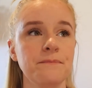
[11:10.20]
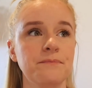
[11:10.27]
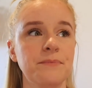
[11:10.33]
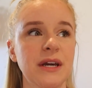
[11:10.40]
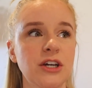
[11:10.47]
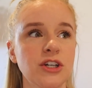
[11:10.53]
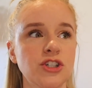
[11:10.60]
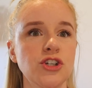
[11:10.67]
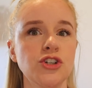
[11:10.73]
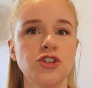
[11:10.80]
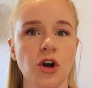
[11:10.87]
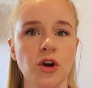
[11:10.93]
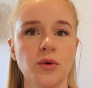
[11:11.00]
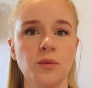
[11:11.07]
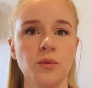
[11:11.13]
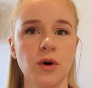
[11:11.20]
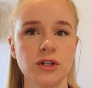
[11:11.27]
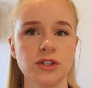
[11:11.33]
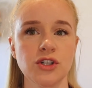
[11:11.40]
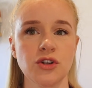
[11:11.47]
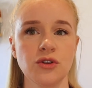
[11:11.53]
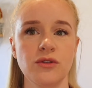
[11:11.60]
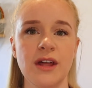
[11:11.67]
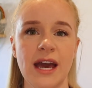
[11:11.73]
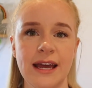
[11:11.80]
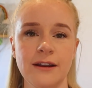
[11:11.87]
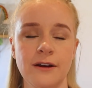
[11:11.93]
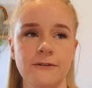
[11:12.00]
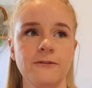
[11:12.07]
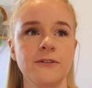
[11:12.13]
because you don't want to
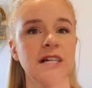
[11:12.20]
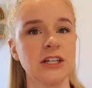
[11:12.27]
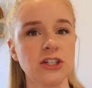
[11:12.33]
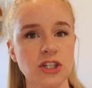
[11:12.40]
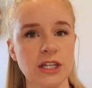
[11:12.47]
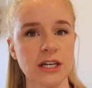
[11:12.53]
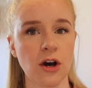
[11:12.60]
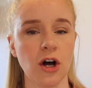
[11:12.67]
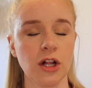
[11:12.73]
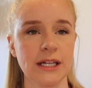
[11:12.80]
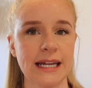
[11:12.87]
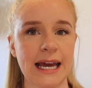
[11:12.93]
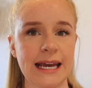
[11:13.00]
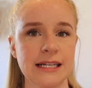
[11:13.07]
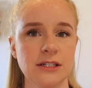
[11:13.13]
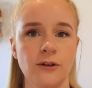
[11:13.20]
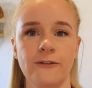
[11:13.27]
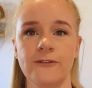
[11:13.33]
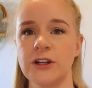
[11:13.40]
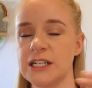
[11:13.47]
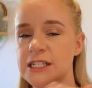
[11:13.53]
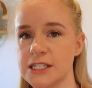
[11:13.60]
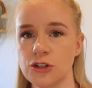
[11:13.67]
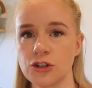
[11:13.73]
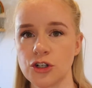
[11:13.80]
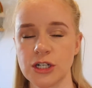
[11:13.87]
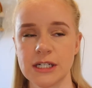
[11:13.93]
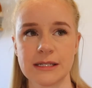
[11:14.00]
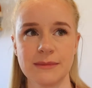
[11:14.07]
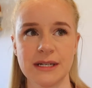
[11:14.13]
then finish the holidays or finish the
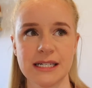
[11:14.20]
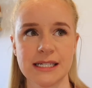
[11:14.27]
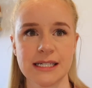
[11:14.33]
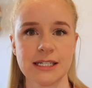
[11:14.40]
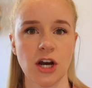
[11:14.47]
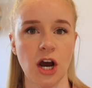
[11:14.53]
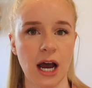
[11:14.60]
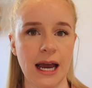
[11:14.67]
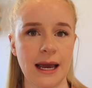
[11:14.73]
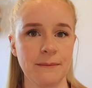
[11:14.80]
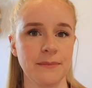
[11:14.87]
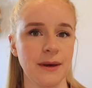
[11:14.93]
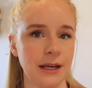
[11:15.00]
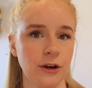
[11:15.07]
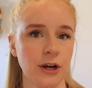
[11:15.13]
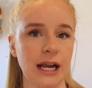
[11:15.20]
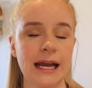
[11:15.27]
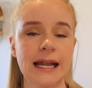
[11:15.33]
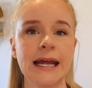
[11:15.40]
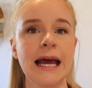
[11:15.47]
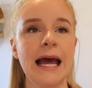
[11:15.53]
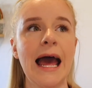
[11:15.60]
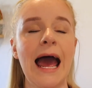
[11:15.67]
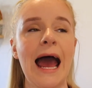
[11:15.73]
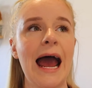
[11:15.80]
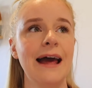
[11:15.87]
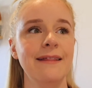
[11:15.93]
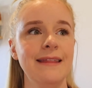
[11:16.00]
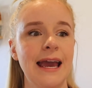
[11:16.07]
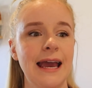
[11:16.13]
Christmas time period
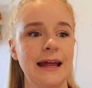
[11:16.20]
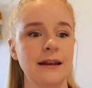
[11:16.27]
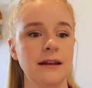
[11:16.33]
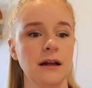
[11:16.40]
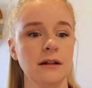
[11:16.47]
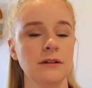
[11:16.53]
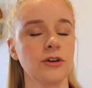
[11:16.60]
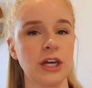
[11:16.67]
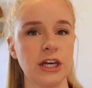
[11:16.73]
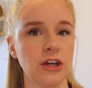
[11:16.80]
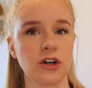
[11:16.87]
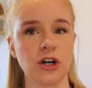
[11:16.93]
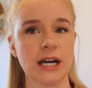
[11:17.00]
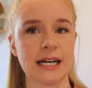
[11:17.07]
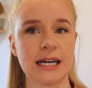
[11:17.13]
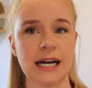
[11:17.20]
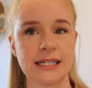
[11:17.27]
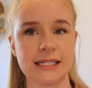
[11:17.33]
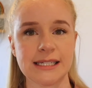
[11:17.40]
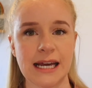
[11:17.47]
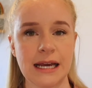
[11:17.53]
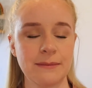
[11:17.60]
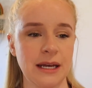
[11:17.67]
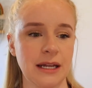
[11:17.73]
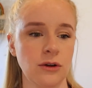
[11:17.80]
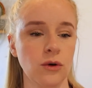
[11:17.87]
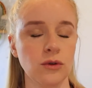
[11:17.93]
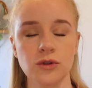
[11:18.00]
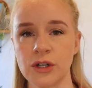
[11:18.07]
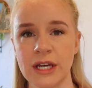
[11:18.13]
and then look at your credit card statement
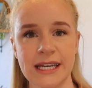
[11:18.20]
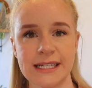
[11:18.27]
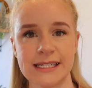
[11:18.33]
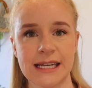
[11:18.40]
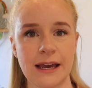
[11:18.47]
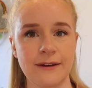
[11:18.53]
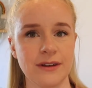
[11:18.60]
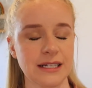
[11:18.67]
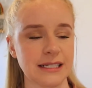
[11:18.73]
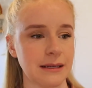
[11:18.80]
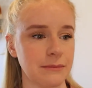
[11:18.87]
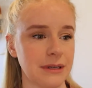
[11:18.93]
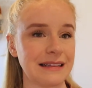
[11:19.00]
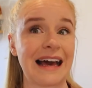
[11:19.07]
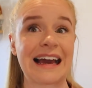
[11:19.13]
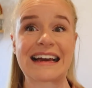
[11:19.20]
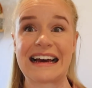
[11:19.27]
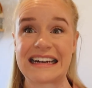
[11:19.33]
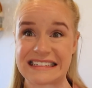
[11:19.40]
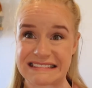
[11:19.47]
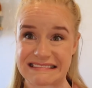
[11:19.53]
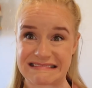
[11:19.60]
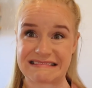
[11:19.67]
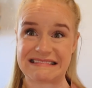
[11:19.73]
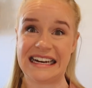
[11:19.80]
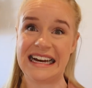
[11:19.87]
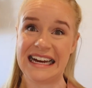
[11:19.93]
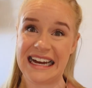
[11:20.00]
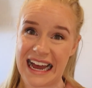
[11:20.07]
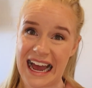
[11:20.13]
or look at your savings and be like, oh,
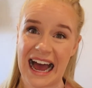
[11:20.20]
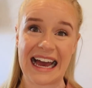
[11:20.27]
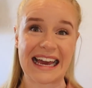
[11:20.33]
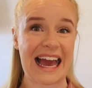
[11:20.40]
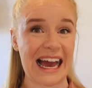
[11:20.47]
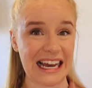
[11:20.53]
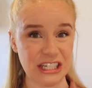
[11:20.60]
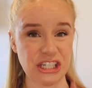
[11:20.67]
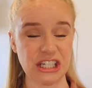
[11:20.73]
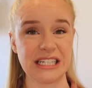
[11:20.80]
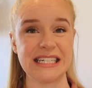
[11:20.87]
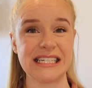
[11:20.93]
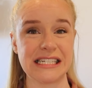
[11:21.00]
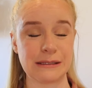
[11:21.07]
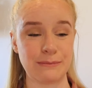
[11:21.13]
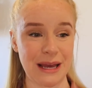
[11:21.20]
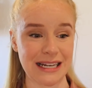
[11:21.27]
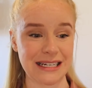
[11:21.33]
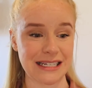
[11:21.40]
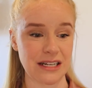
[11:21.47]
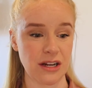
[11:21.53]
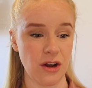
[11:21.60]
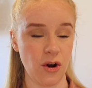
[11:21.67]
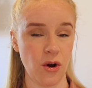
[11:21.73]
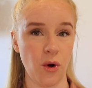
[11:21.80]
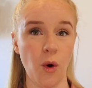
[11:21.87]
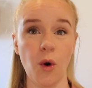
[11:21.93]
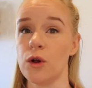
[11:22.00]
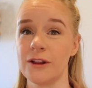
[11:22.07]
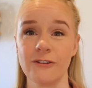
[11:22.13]
I actually spent
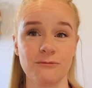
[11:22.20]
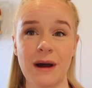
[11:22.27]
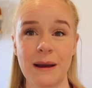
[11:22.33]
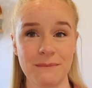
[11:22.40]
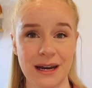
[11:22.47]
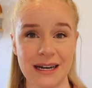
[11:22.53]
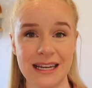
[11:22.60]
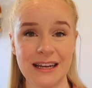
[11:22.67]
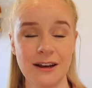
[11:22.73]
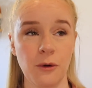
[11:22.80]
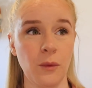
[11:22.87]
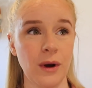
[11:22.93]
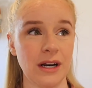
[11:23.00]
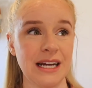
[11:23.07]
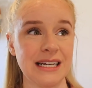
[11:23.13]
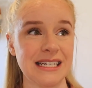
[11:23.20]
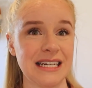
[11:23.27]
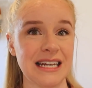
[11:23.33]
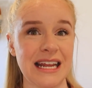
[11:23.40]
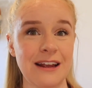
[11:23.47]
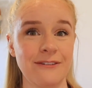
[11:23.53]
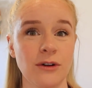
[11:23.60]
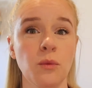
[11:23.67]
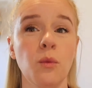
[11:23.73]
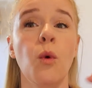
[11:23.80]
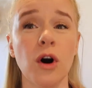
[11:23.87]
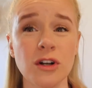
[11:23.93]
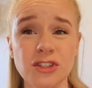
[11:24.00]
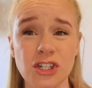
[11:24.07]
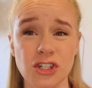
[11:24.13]
all of my money when I didn't even
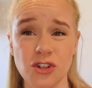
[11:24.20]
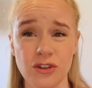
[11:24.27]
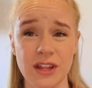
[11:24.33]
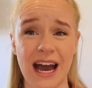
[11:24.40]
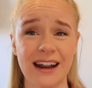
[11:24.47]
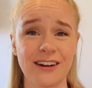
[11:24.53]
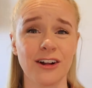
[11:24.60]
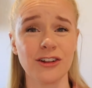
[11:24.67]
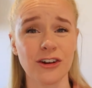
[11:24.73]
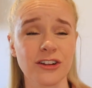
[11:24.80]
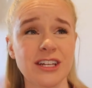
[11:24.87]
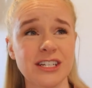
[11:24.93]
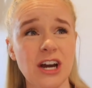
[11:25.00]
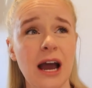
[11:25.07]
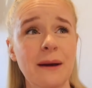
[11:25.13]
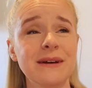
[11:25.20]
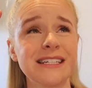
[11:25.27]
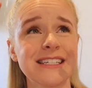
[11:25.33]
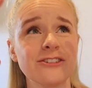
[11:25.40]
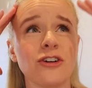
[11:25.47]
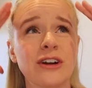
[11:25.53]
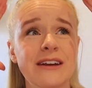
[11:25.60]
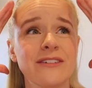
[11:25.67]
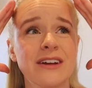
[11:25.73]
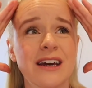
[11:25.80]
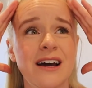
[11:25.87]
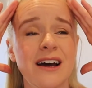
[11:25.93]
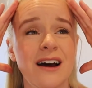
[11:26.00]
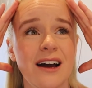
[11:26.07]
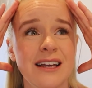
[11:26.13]
want to do that. A lot of the time it's not even
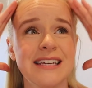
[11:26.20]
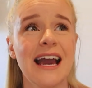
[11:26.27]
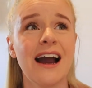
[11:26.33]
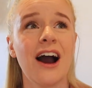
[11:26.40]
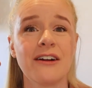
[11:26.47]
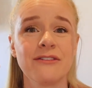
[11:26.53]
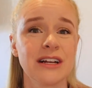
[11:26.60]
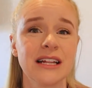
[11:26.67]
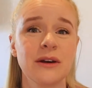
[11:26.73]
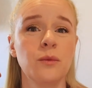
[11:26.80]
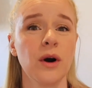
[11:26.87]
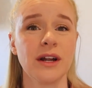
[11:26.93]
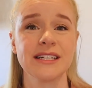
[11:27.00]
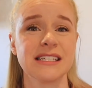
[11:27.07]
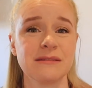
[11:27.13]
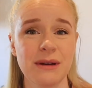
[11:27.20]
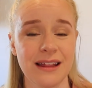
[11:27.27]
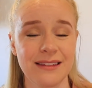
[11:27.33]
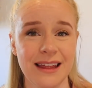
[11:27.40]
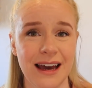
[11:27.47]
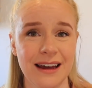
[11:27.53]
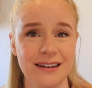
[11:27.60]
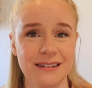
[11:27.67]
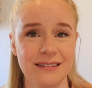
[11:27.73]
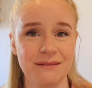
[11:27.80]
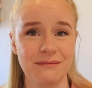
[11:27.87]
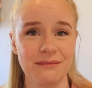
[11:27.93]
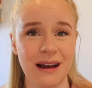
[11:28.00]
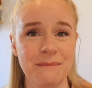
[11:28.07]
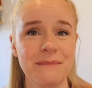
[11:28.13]
a, yeah, I really want to spend that
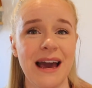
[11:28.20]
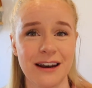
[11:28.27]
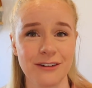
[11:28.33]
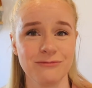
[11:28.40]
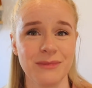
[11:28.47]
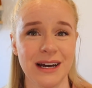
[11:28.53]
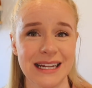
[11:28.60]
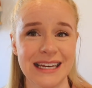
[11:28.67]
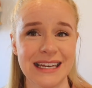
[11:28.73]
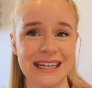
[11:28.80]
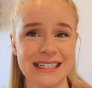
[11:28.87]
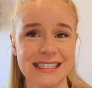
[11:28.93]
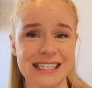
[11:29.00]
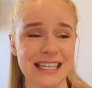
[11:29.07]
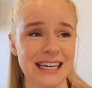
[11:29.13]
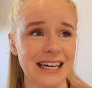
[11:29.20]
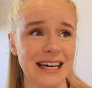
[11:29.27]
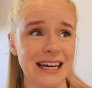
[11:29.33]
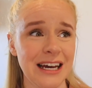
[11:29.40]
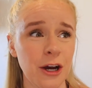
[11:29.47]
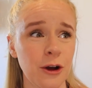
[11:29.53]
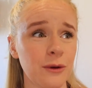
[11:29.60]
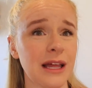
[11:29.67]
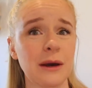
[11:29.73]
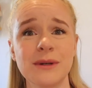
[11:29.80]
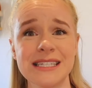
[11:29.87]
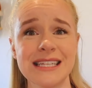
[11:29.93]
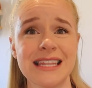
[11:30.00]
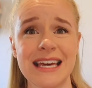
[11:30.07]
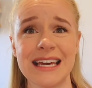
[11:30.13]
amount of money. It's the, well, I
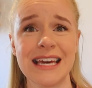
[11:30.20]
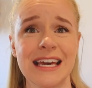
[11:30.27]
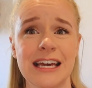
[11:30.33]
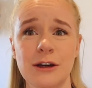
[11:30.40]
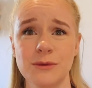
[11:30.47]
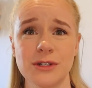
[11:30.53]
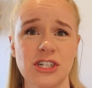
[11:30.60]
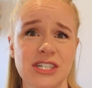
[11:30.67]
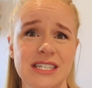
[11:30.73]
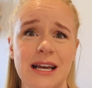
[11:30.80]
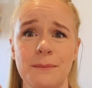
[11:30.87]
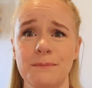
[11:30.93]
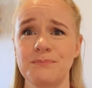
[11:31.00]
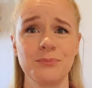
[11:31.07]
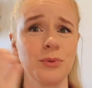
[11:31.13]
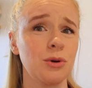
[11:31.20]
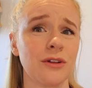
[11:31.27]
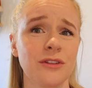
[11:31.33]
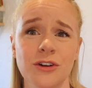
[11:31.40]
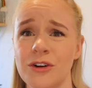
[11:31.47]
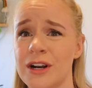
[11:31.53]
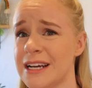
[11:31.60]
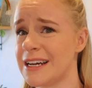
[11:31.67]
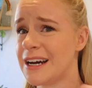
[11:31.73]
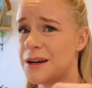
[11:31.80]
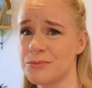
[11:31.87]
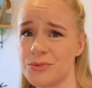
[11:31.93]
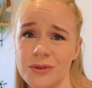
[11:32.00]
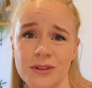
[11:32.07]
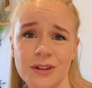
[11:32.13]
wasn't thinking, it was just like, put on the credit
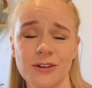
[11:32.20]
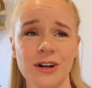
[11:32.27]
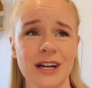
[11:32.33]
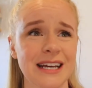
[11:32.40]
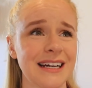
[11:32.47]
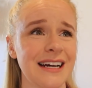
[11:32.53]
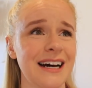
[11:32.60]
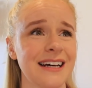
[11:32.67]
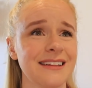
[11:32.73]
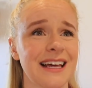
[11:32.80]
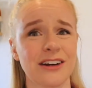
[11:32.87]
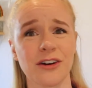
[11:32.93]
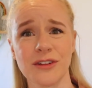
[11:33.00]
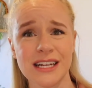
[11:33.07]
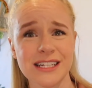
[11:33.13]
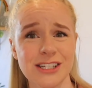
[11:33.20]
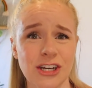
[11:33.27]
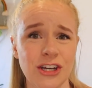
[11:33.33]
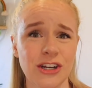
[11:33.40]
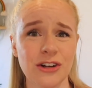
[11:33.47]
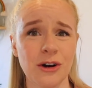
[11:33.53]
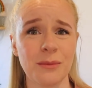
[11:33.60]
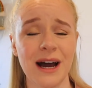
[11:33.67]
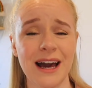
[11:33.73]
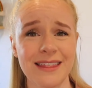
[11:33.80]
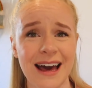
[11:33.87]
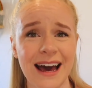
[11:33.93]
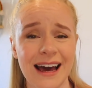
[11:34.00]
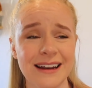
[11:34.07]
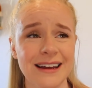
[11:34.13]
card, put on the credit card. Like, oh, that's cute, I'll buy
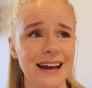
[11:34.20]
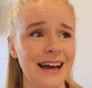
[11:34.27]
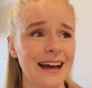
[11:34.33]
that.